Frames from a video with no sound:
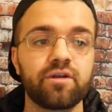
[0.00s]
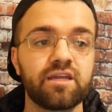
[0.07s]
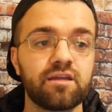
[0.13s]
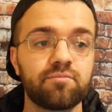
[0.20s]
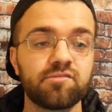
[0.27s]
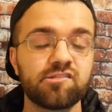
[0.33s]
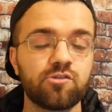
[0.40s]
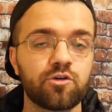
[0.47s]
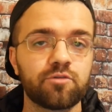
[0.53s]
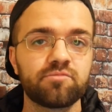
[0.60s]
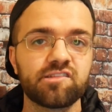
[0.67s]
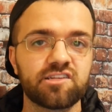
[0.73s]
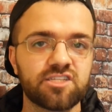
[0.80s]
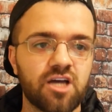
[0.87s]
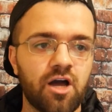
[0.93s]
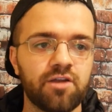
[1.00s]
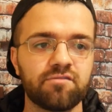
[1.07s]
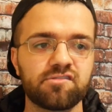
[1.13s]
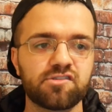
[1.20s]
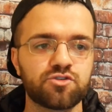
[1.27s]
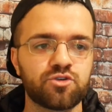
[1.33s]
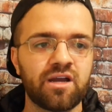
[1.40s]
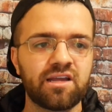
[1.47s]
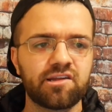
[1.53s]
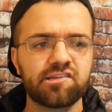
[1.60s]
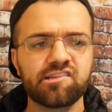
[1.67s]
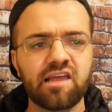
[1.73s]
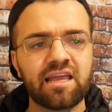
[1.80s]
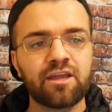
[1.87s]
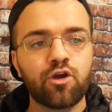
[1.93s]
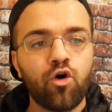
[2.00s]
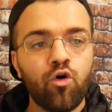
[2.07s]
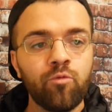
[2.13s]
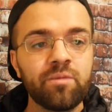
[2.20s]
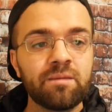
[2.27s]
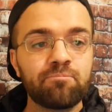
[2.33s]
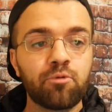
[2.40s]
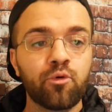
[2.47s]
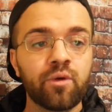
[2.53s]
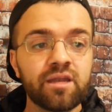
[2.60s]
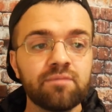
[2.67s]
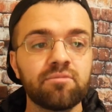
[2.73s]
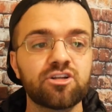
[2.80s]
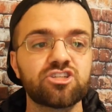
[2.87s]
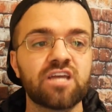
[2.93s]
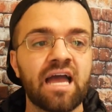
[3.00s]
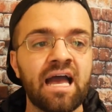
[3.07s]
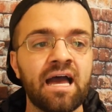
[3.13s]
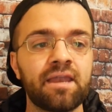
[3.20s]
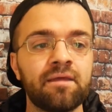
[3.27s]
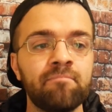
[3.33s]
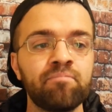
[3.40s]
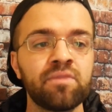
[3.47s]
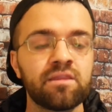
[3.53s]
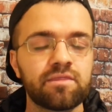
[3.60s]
and he absorbs a ton of strikes, and Colby pretty much had